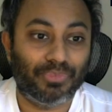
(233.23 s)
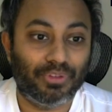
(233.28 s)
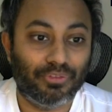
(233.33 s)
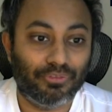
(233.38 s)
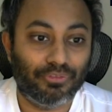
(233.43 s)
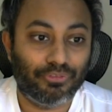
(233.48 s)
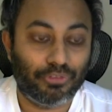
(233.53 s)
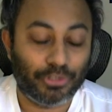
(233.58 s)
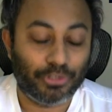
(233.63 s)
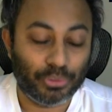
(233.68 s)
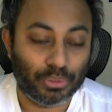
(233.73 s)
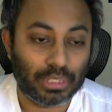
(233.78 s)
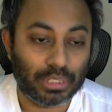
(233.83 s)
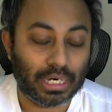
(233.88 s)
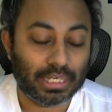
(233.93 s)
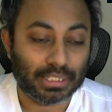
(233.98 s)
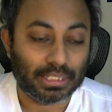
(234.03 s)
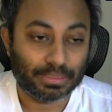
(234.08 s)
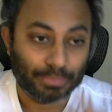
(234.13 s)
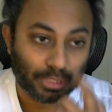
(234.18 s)
for you
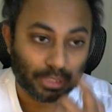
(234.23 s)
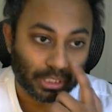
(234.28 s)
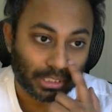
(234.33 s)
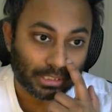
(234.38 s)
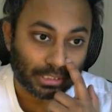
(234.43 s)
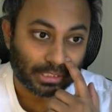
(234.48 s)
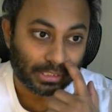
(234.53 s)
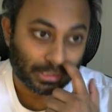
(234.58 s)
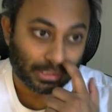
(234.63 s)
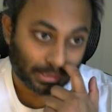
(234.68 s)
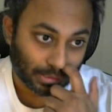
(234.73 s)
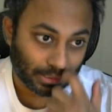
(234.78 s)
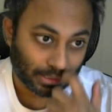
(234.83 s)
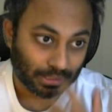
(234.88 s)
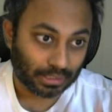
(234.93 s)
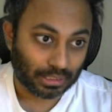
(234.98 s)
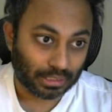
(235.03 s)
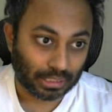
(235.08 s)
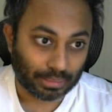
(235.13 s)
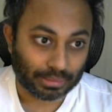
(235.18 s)
guys, because
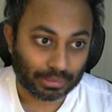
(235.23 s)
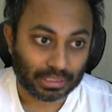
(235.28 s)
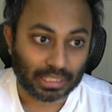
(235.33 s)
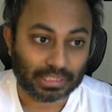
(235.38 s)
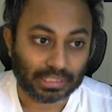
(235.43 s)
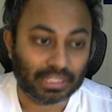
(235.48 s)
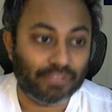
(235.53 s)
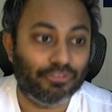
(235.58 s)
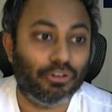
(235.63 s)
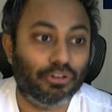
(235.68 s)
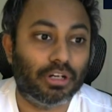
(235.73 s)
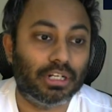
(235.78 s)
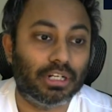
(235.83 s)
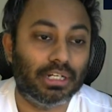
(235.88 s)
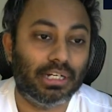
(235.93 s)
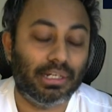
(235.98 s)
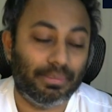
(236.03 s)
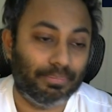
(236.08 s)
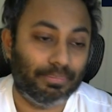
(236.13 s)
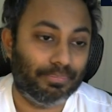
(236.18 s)
I think for
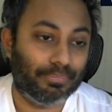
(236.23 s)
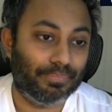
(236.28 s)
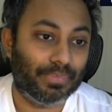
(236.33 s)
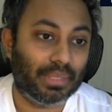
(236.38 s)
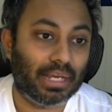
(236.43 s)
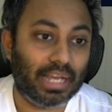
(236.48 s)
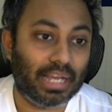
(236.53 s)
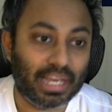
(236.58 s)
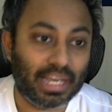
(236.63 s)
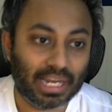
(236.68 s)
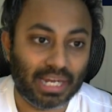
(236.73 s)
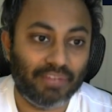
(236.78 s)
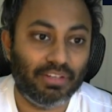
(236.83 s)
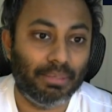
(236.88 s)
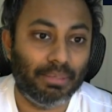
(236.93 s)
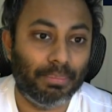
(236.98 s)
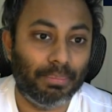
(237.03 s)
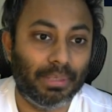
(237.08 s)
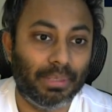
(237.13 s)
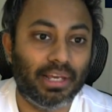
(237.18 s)
a higher
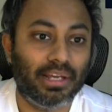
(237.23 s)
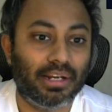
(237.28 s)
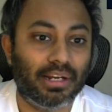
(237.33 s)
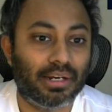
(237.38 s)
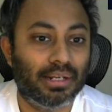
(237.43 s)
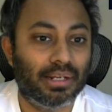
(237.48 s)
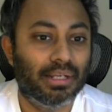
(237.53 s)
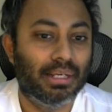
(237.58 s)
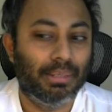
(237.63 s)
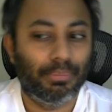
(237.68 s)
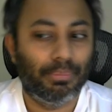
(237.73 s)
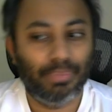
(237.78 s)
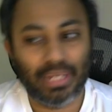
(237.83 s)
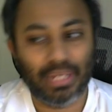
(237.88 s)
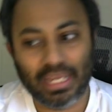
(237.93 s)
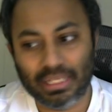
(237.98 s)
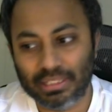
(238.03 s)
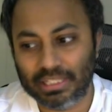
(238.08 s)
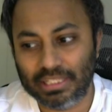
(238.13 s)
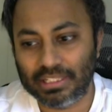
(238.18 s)
level player,
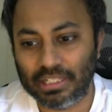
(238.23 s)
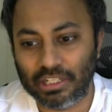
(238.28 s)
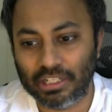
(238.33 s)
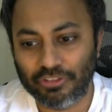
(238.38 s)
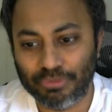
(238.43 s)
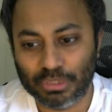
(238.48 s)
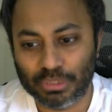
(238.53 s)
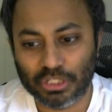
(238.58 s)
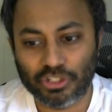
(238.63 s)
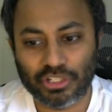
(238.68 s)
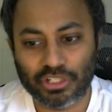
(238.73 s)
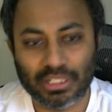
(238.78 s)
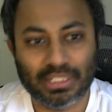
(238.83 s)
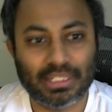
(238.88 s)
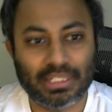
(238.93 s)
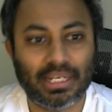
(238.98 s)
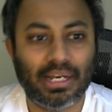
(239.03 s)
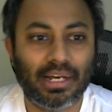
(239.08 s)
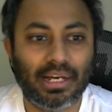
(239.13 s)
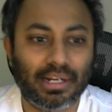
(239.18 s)
playing these kind of
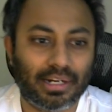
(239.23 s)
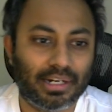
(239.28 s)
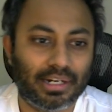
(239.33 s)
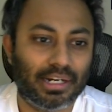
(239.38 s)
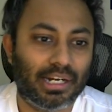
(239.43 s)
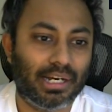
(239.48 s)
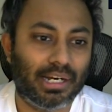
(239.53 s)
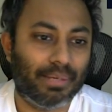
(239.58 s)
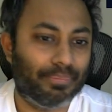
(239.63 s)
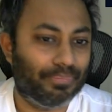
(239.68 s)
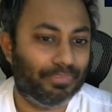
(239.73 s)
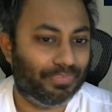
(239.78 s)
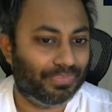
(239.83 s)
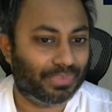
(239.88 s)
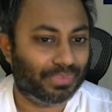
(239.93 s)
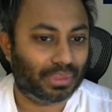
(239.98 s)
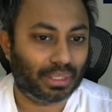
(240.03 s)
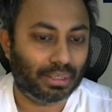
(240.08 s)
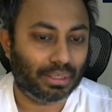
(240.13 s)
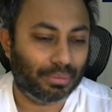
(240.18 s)
positions are
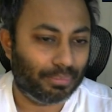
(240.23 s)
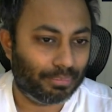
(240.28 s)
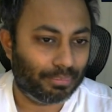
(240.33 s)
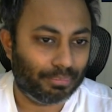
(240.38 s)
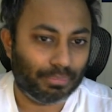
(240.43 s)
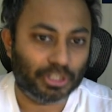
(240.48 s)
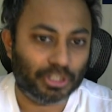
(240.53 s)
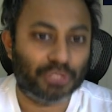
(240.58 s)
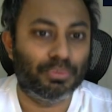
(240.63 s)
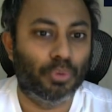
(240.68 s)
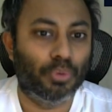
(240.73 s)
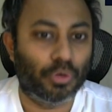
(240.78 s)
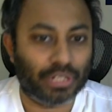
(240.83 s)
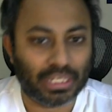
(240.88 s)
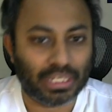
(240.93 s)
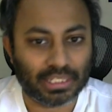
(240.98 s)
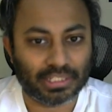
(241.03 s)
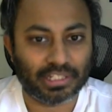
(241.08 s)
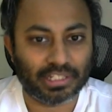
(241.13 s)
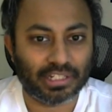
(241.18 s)
much more
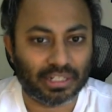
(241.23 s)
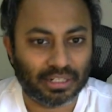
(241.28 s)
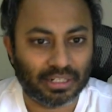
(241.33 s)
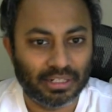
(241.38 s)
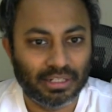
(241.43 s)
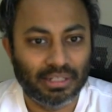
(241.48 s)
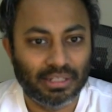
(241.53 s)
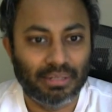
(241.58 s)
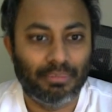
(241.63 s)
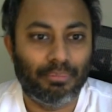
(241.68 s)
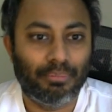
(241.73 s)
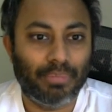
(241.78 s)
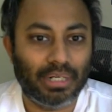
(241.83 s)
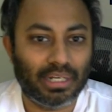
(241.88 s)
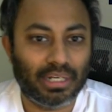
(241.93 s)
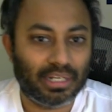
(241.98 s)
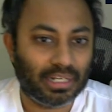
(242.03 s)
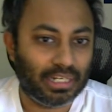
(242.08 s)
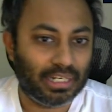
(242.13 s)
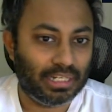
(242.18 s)
easier.
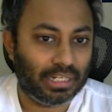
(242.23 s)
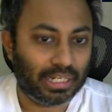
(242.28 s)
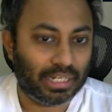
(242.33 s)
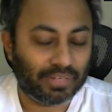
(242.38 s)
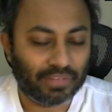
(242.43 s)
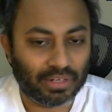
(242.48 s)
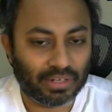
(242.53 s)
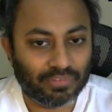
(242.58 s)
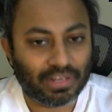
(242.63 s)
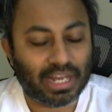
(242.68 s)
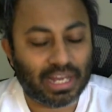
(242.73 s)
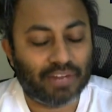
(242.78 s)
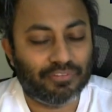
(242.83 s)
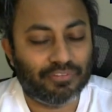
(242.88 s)
But in a level where